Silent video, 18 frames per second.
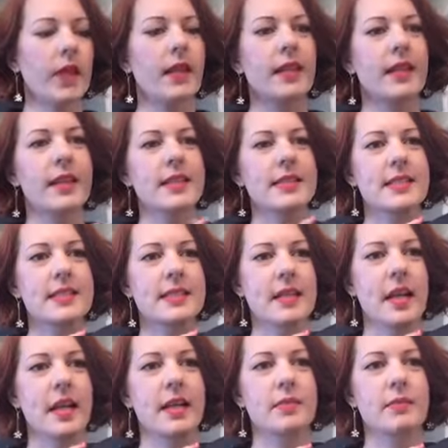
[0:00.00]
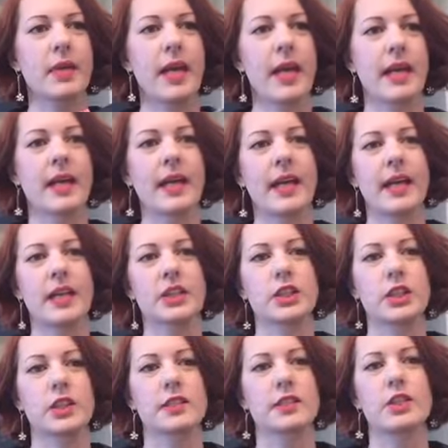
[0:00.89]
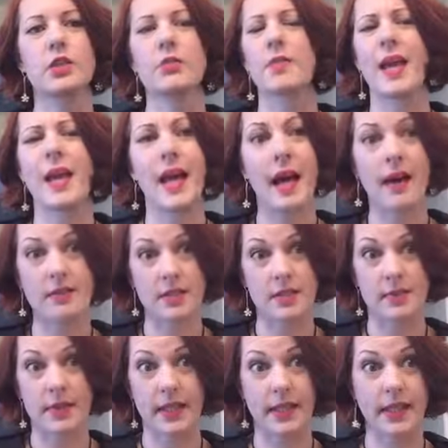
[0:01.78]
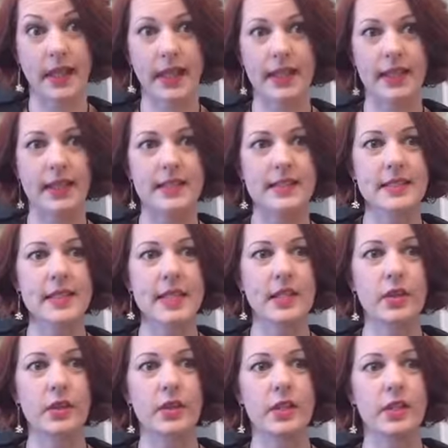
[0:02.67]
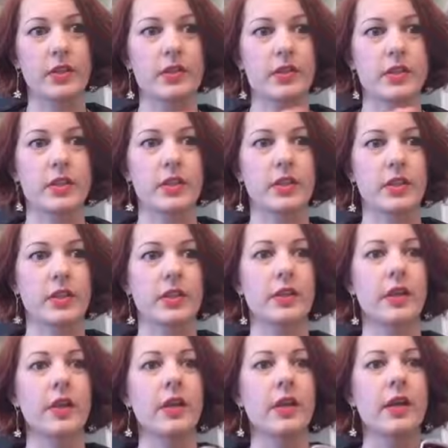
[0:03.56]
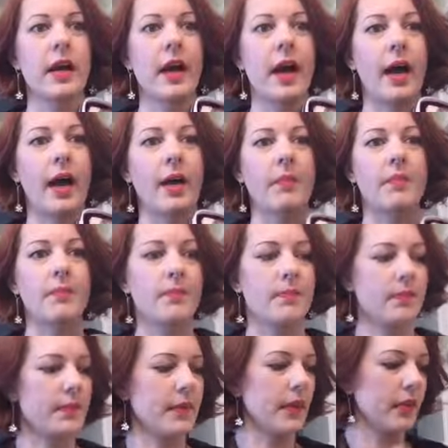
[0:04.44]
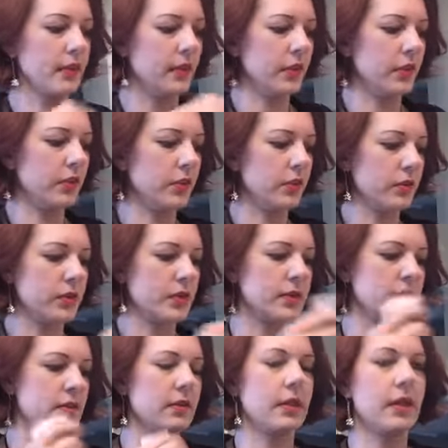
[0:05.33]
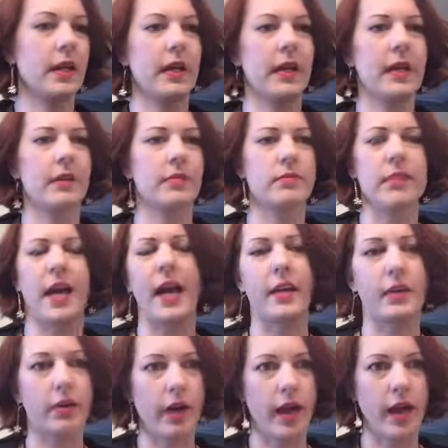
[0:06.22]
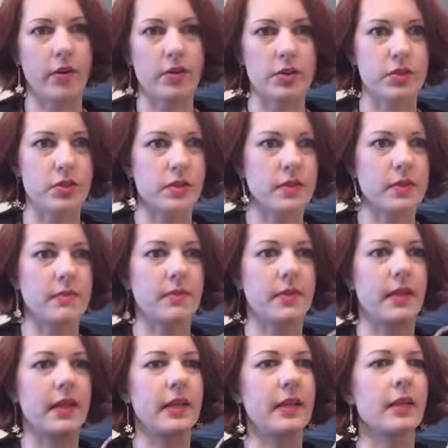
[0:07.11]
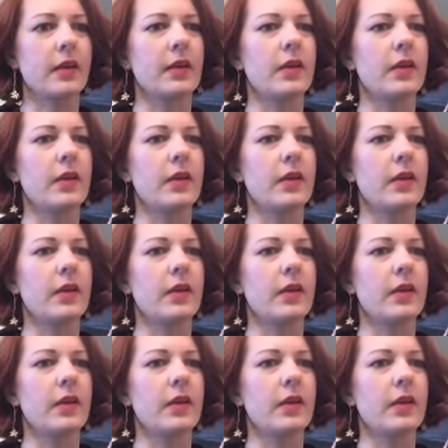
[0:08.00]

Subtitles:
This is on MK Connections. You may have something like this that you can use in your use at your house or something,